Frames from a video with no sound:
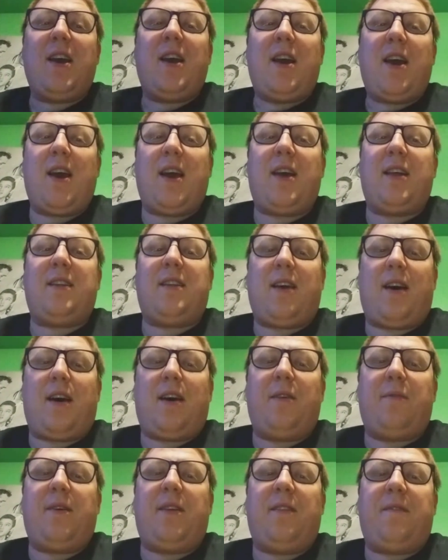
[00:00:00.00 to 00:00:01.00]
and
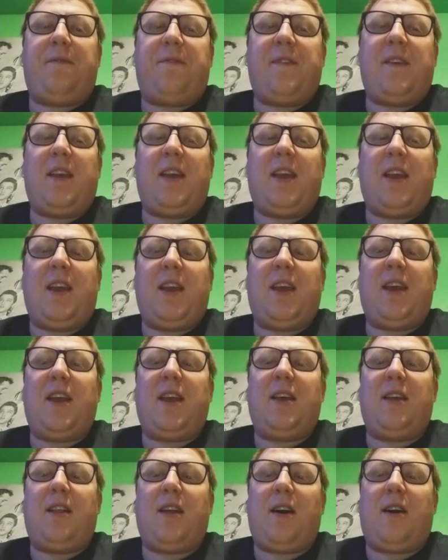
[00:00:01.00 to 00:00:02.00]
I will
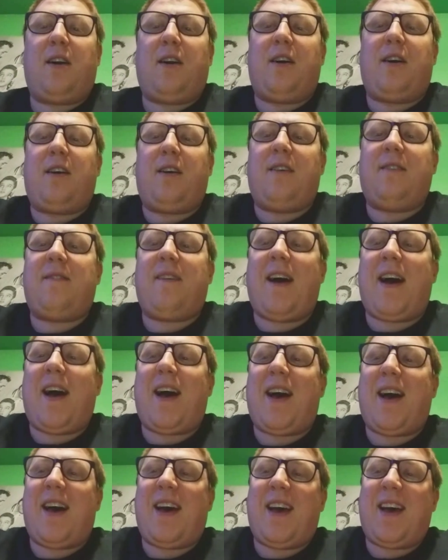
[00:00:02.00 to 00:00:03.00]
feel all
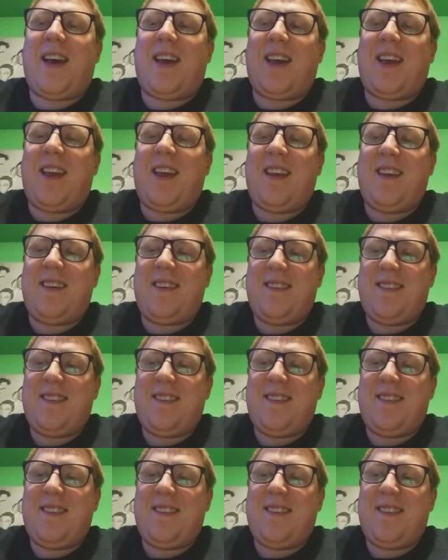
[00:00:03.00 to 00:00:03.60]
right.